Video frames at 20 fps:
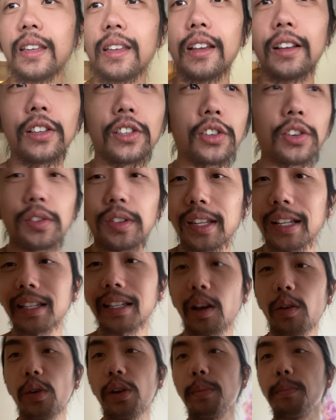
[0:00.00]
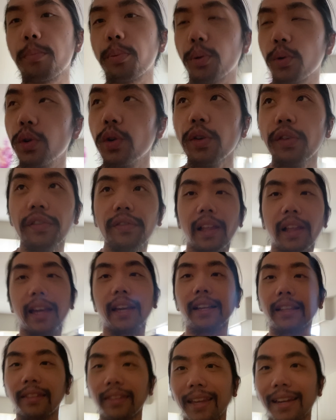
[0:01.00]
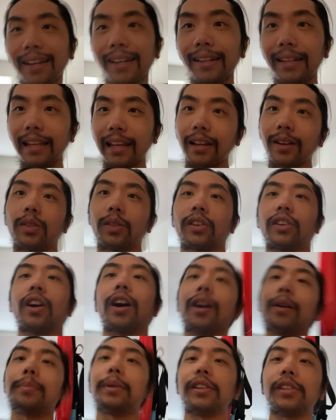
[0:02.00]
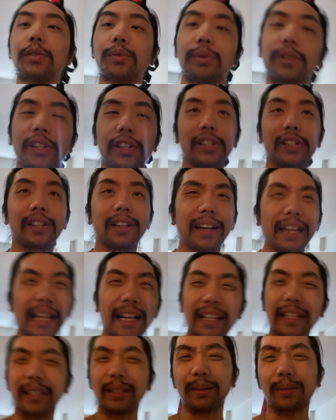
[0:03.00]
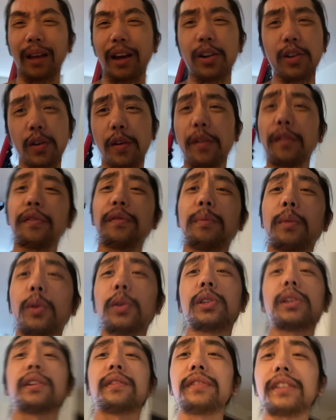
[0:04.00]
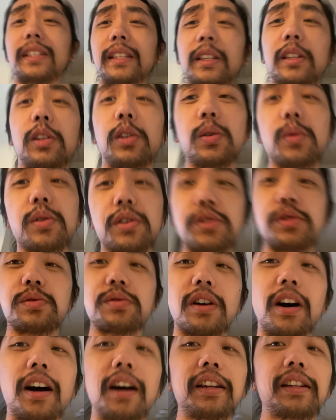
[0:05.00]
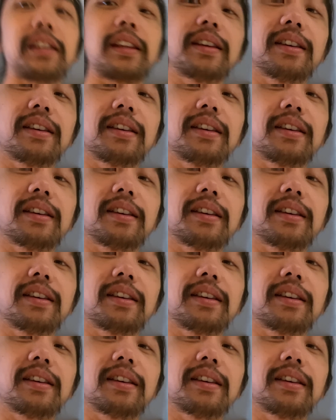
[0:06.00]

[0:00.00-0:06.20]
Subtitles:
Certain things I would improve, like they didn't take out the garbage, which I guess, I don't know if most services do or do not.